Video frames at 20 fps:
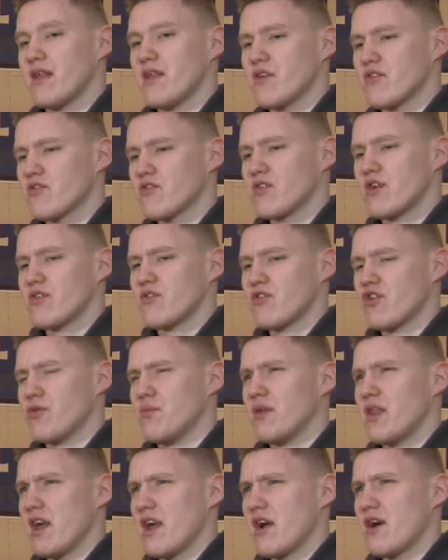in this
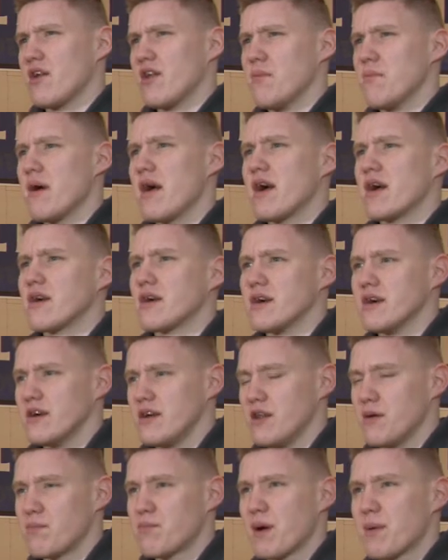tournament here in America,
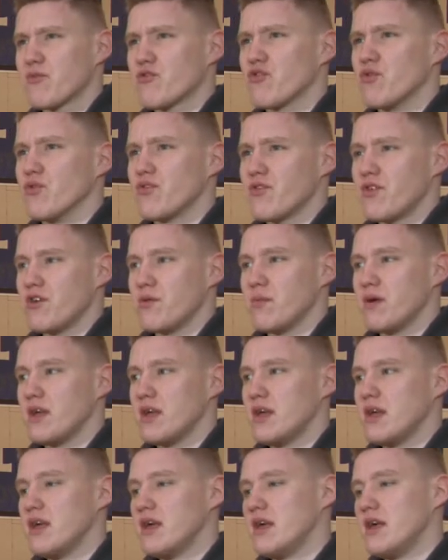in a prep school tournament.
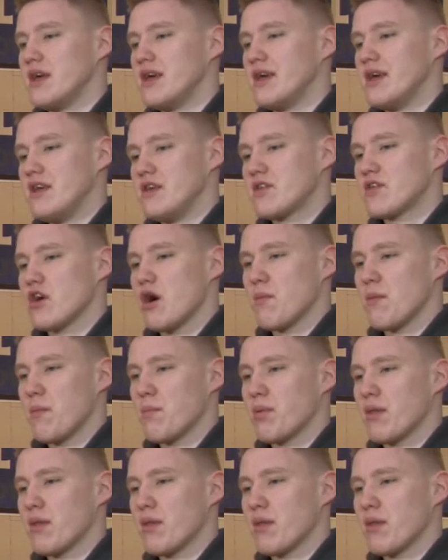He saw me